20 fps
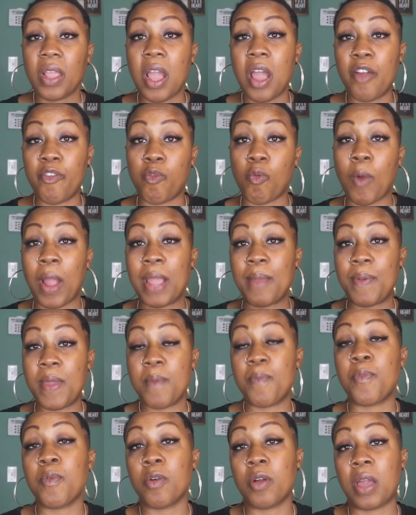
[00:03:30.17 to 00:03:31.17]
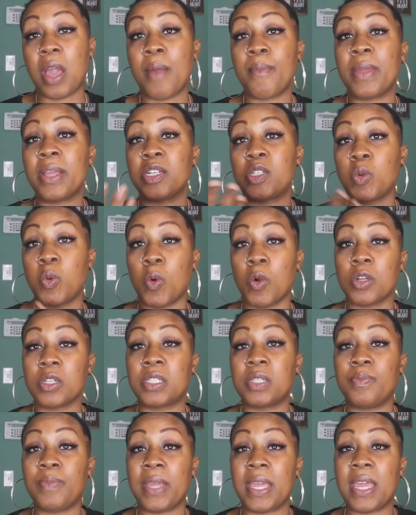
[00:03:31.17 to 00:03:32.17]
of white people coming
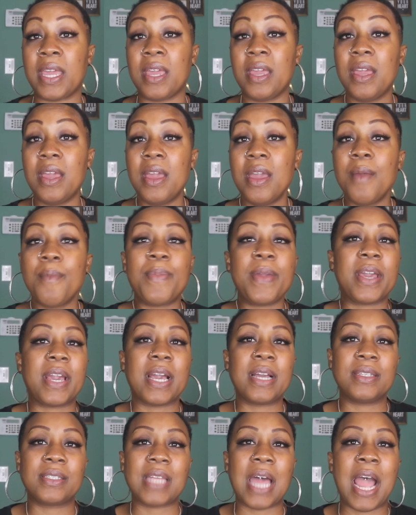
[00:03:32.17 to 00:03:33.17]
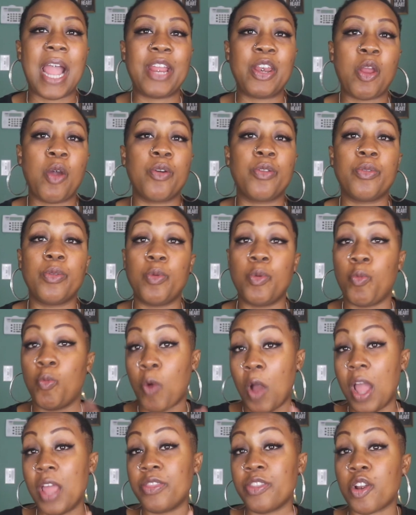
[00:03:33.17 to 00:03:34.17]
towards me because I know
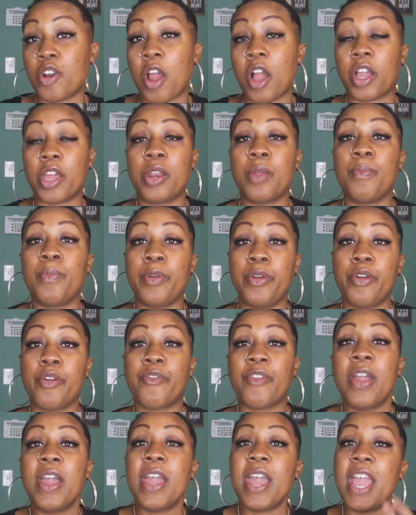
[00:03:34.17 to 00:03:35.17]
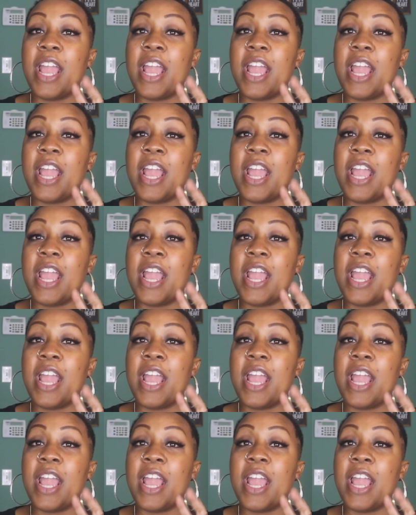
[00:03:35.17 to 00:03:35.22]
one, they're not gonna move,